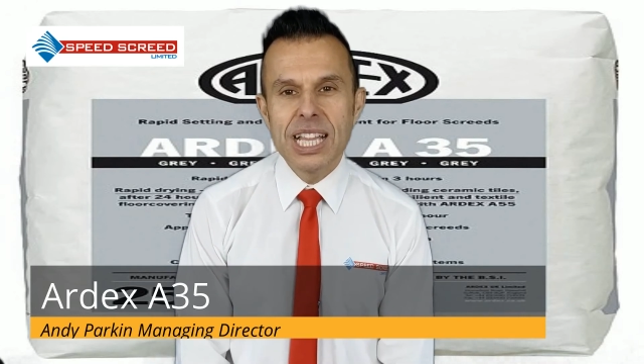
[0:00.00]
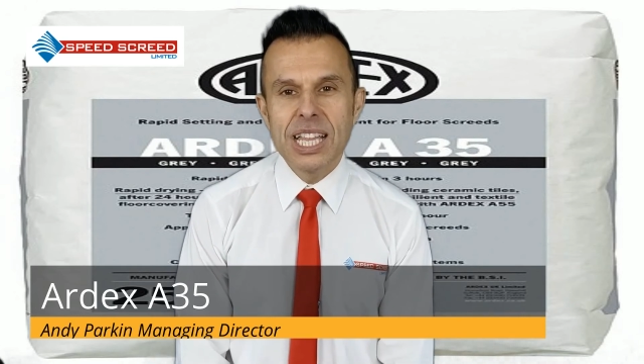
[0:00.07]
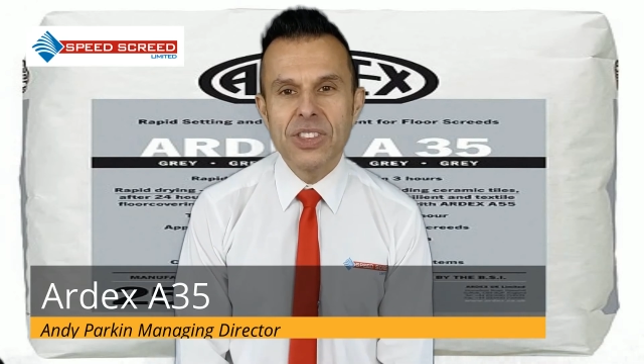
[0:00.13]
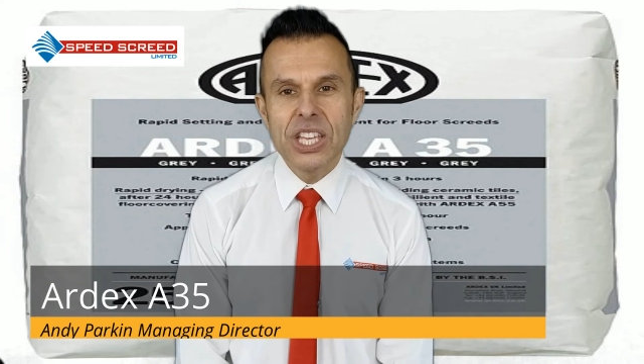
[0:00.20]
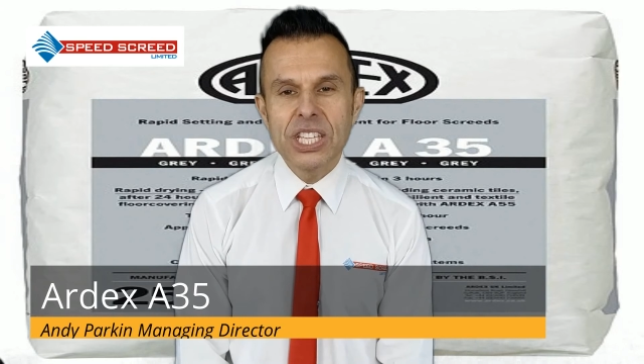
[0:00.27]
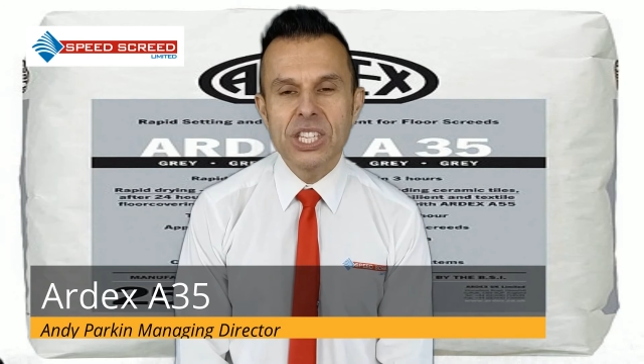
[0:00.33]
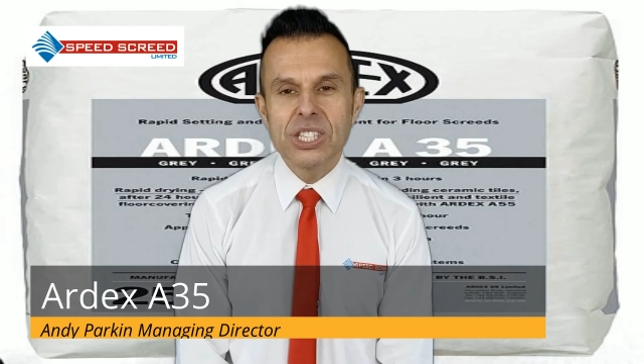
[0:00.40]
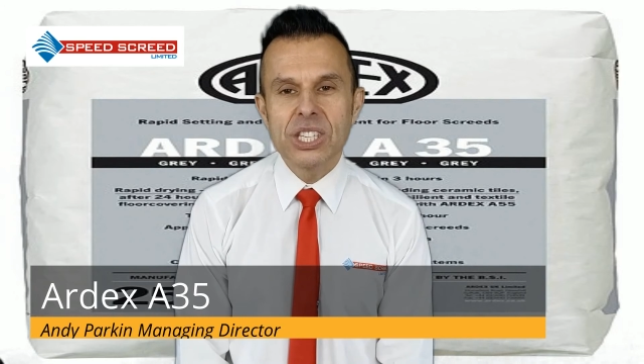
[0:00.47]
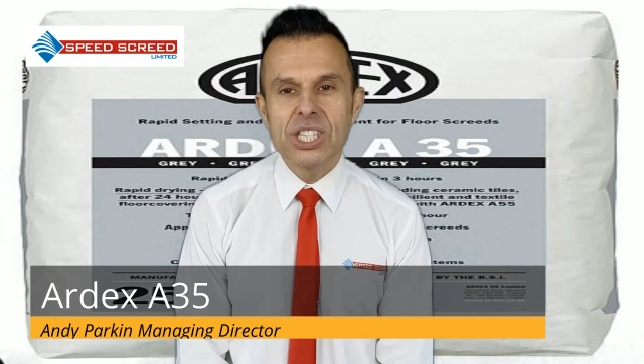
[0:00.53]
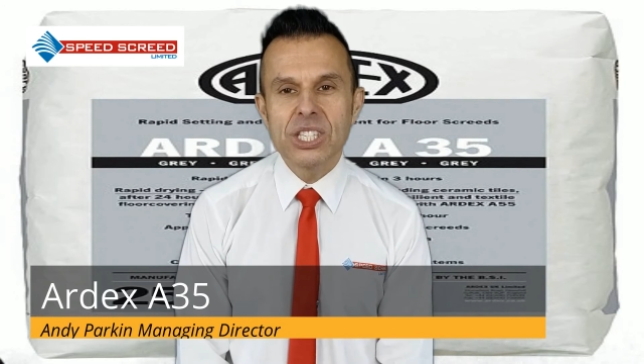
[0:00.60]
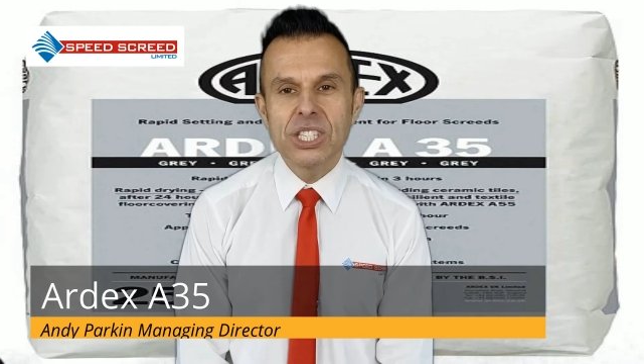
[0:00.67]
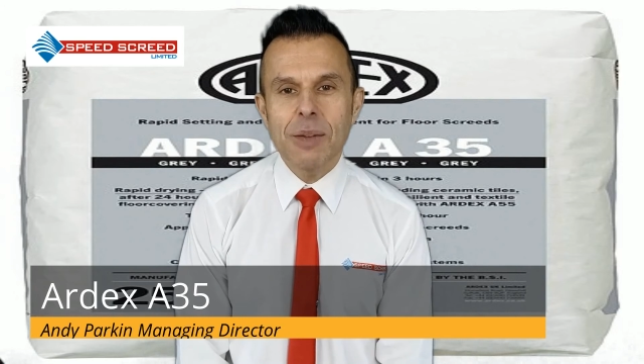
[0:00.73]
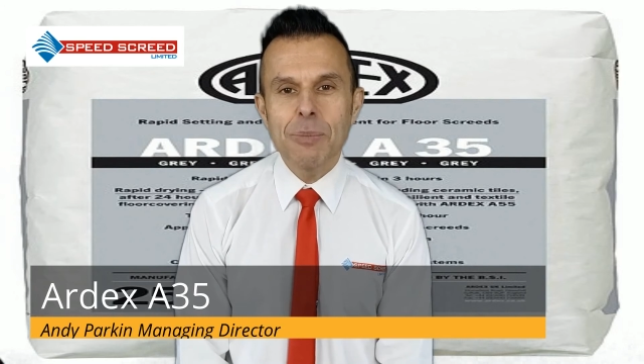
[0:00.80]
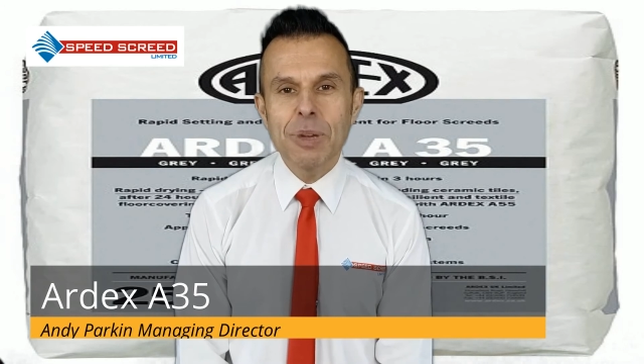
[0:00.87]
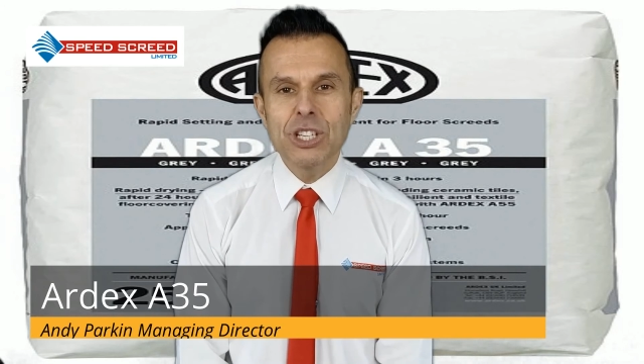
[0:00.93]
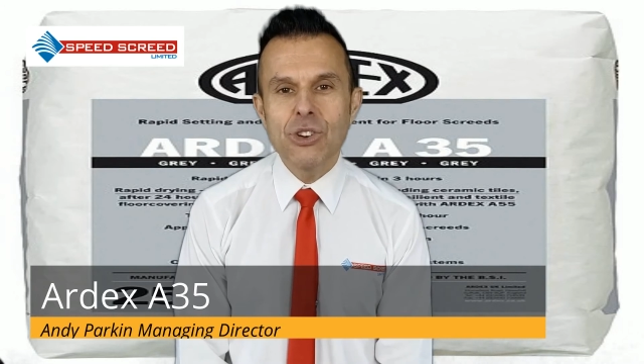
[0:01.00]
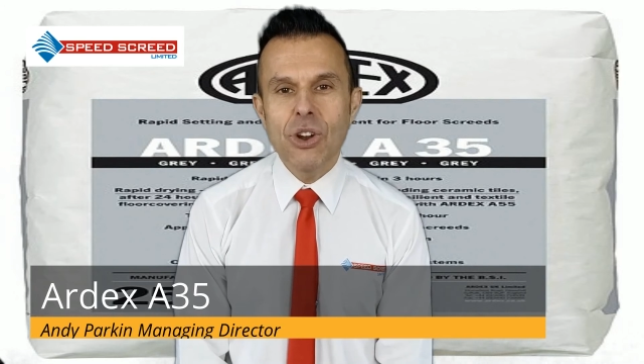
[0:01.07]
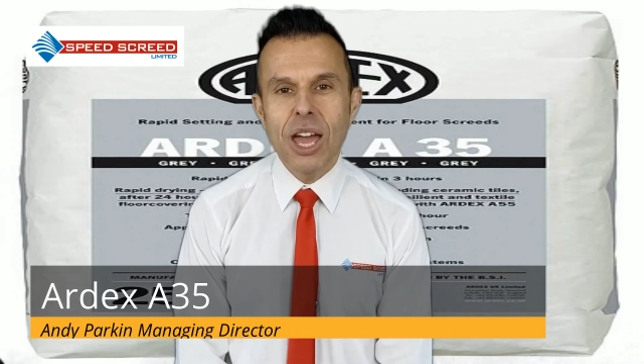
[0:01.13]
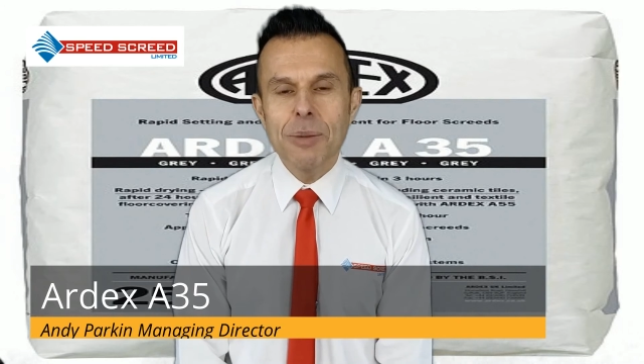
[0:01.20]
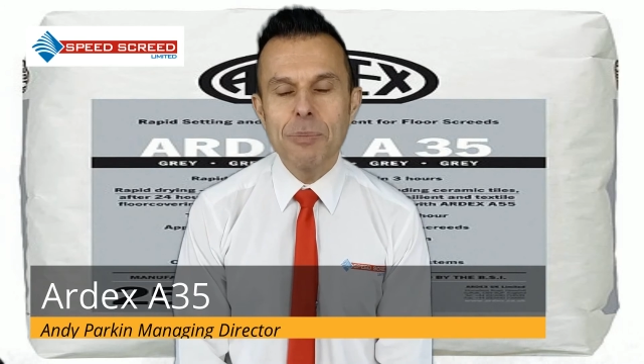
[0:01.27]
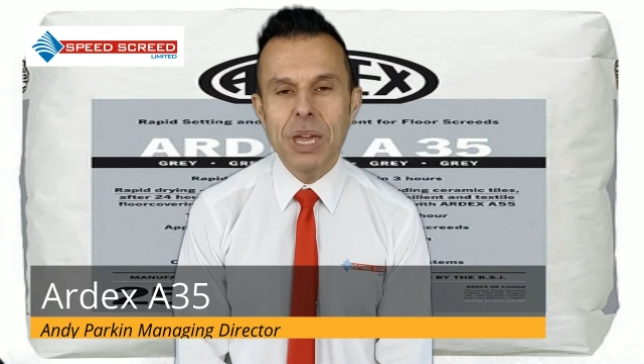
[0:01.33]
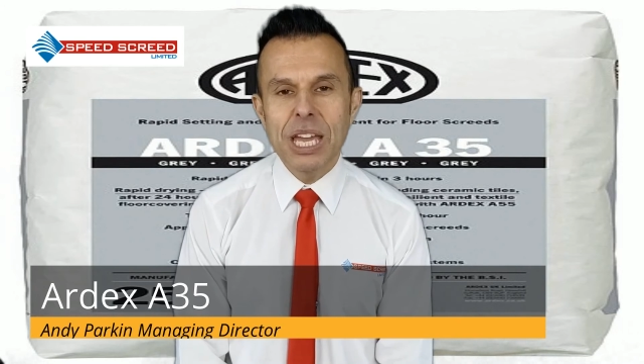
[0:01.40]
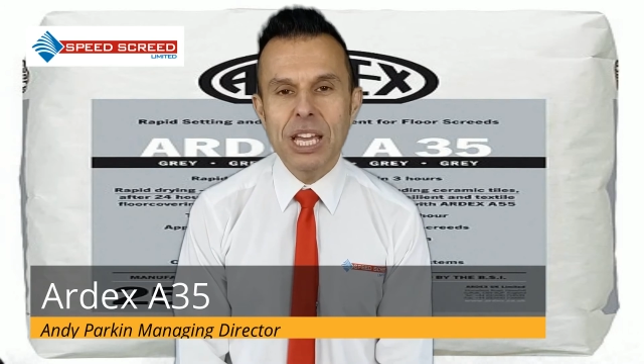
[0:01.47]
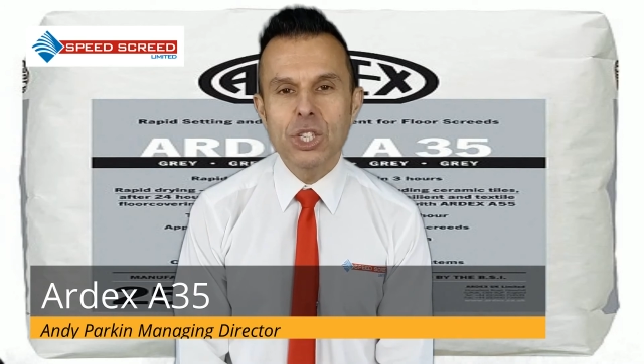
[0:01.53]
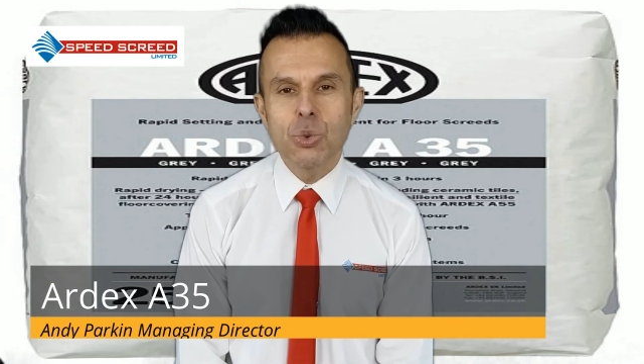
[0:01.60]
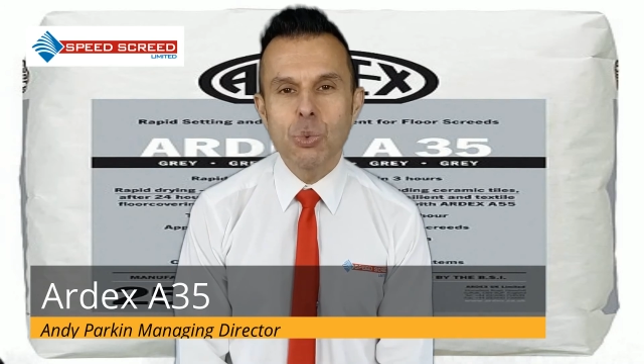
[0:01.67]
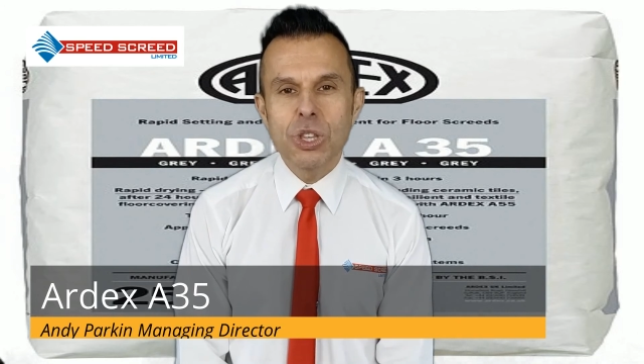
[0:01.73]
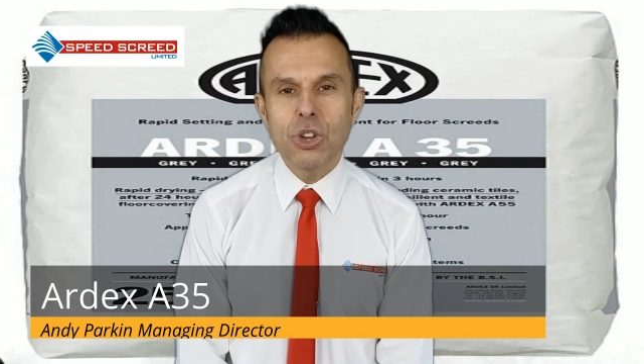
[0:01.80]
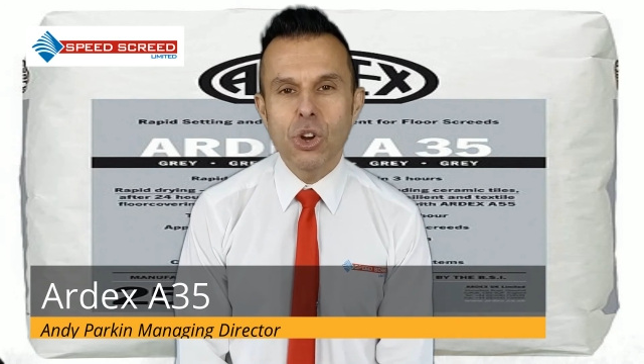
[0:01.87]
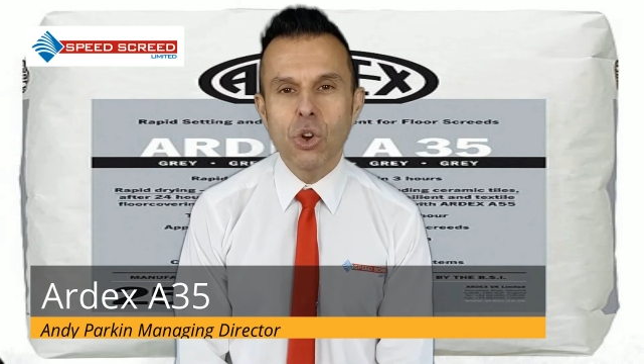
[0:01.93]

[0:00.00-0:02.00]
This is a semi-dry mix with